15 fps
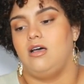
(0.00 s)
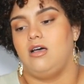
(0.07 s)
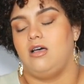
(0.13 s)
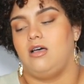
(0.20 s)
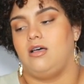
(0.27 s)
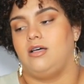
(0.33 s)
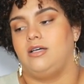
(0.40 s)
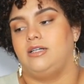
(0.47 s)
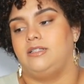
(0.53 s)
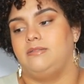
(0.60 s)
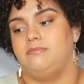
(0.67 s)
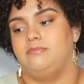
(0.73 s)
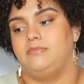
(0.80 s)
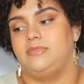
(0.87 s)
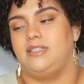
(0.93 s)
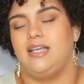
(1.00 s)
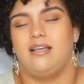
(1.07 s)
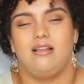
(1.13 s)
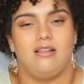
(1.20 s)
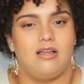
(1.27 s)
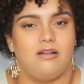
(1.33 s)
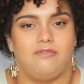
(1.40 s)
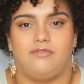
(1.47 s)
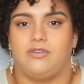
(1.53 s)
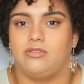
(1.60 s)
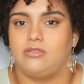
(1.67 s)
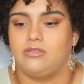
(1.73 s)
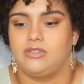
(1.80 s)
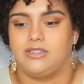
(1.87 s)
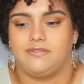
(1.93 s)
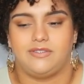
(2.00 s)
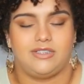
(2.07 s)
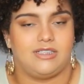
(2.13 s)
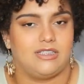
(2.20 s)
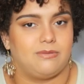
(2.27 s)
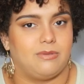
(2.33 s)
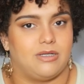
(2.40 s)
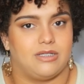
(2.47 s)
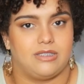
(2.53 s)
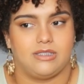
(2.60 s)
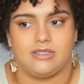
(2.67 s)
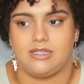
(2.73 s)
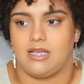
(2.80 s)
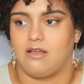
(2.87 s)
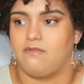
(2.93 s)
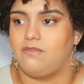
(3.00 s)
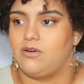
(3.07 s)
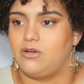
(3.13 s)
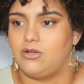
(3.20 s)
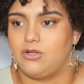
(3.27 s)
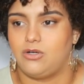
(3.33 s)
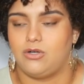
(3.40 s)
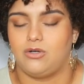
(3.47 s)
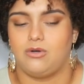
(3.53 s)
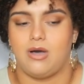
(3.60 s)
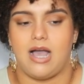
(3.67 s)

Um, take a lot of photos. If you see this person, take a photo.